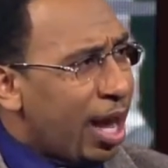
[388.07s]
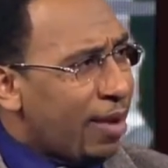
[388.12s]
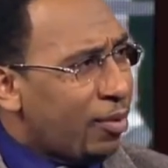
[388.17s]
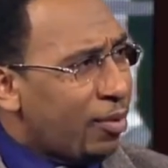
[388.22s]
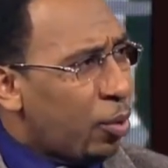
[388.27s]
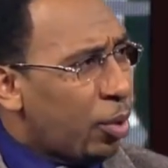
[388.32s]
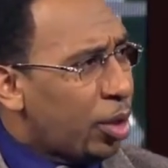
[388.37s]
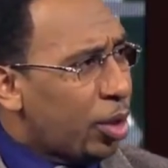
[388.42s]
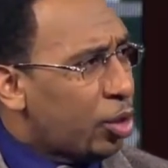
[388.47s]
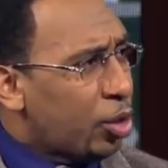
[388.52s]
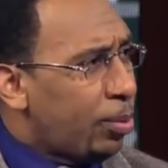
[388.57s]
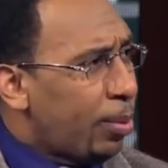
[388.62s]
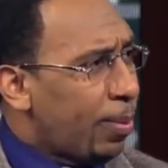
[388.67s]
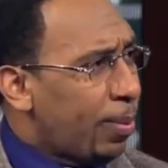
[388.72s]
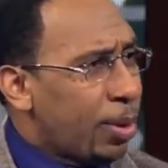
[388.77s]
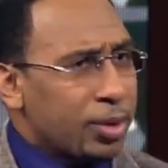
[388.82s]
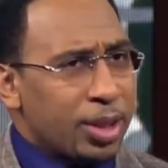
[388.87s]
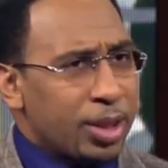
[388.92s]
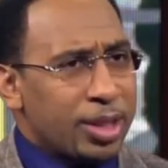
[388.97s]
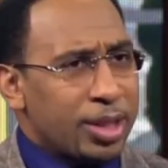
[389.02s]
haven't won a Super
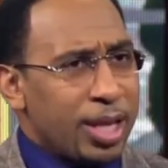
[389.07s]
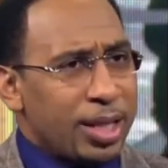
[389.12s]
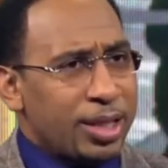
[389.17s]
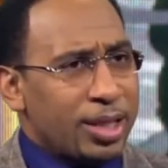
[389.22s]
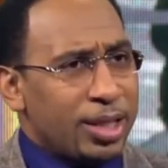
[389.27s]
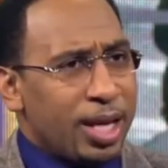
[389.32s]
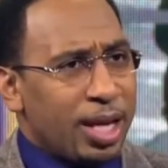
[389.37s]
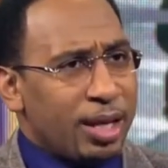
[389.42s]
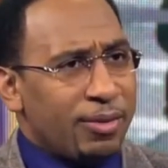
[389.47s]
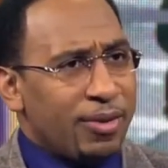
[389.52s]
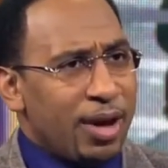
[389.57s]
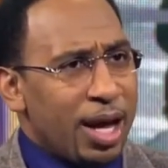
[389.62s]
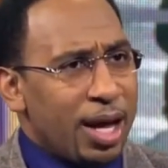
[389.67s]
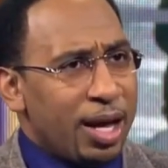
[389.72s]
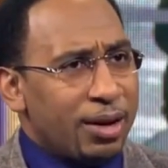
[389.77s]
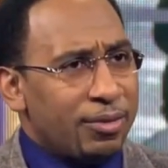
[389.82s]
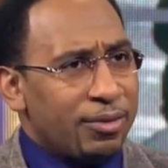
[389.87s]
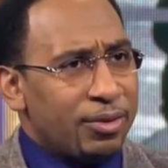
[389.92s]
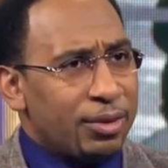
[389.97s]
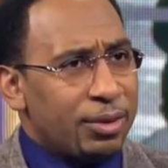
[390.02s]
Bowl since
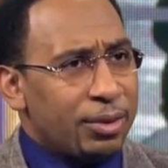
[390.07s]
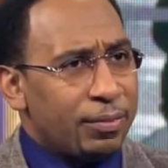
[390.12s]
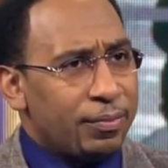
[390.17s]
1995.